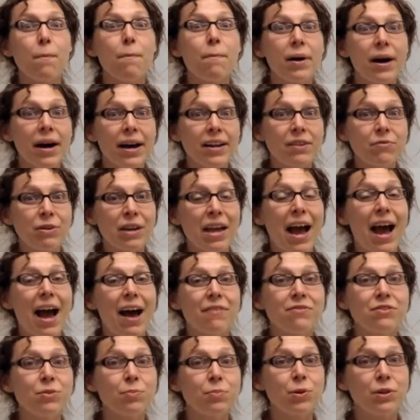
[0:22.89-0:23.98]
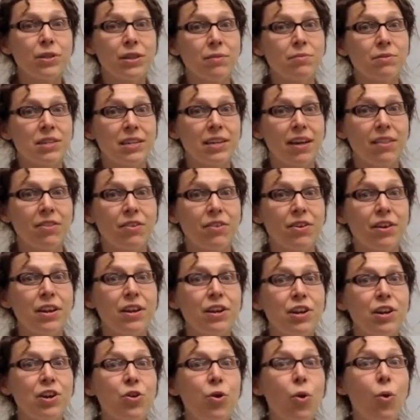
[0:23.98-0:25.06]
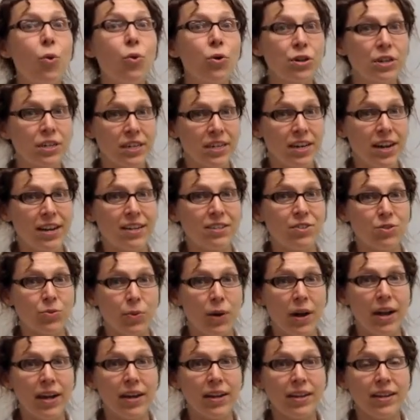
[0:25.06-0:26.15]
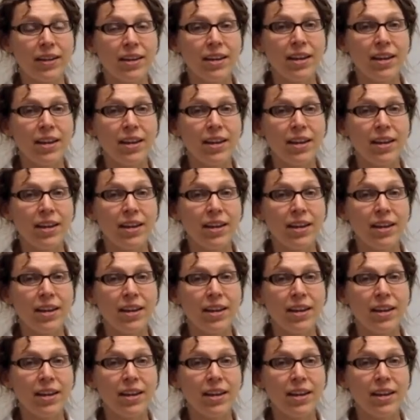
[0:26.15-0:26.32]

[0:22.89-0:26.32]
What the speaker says: but we have to put them together in an organized way.